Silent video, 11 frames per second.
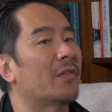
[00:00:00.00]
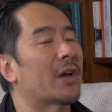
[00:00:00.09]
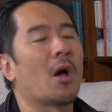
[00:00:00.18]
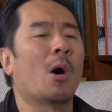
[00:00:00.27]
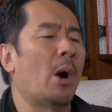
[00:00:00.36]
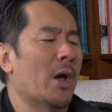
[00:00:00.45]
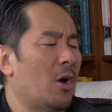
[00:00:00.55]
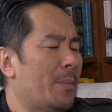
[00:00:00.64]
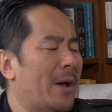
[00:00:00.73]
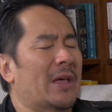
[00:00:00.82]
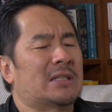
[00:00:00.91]
They go, oh, I heard
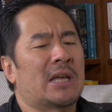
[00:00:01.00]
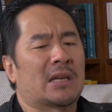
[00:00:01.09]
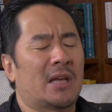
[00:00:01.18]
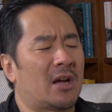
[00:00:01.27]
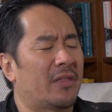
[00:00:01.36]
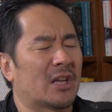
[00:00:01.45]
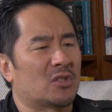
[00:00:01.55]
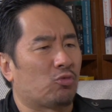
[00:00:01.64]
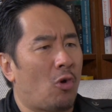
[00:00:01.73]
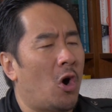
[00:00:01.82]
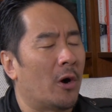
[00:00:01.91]
about that technique, I think it's
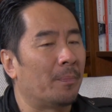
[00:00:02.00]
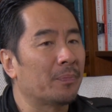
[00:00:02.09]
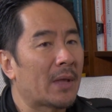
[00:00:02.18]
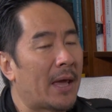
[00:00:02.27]
wrong.